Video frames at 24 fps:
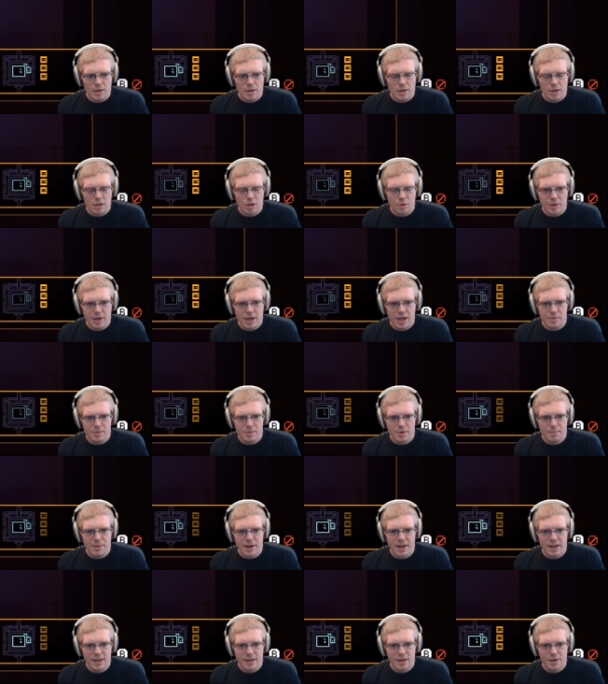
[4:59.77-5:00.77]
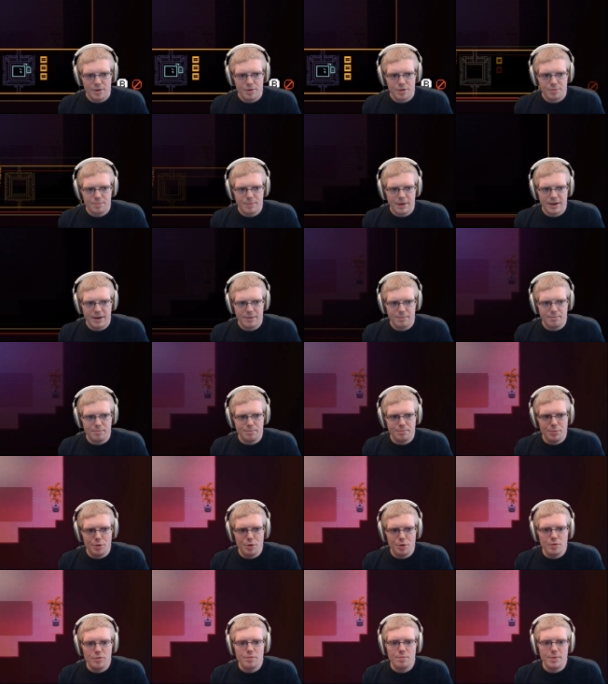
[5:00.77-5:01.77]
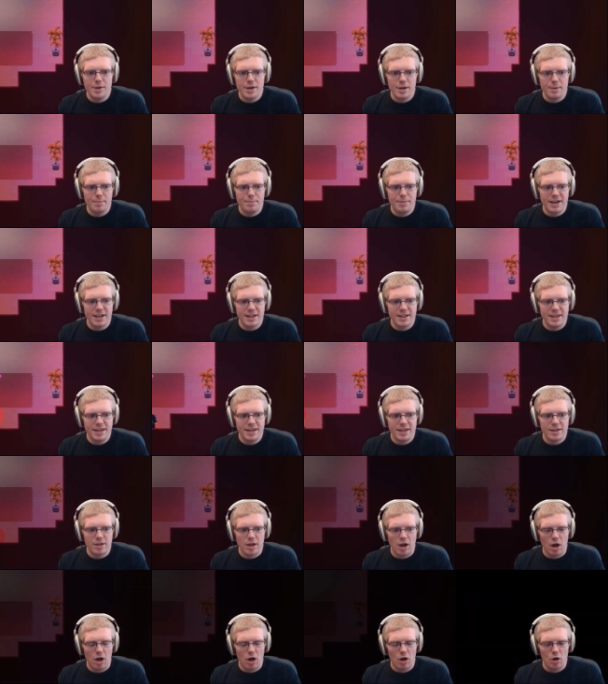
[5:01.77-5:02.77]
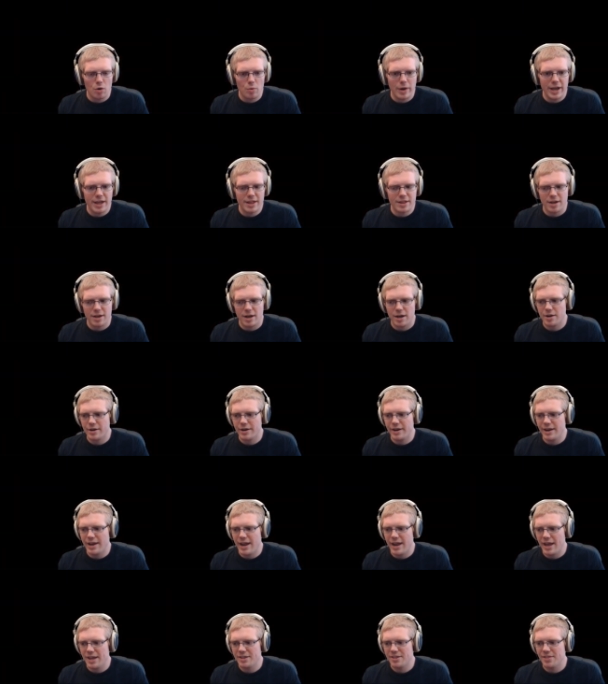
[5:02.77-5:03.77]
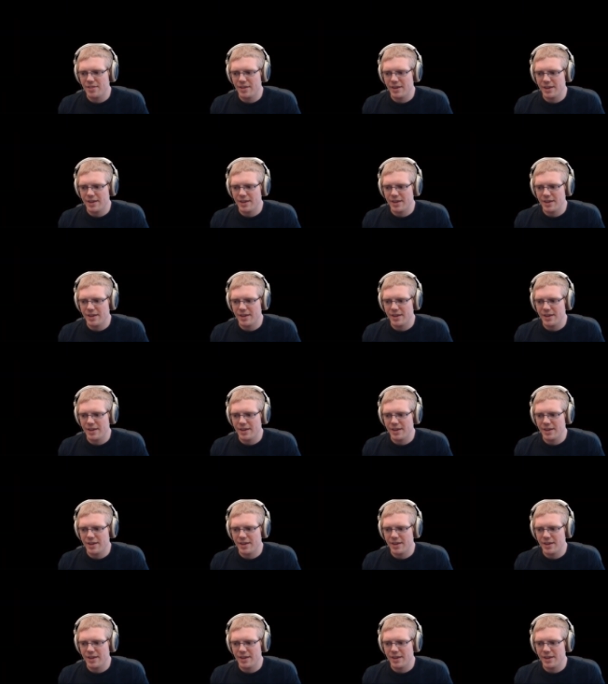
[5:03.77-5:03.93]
We can repel those, but movement abilities always are a nice thing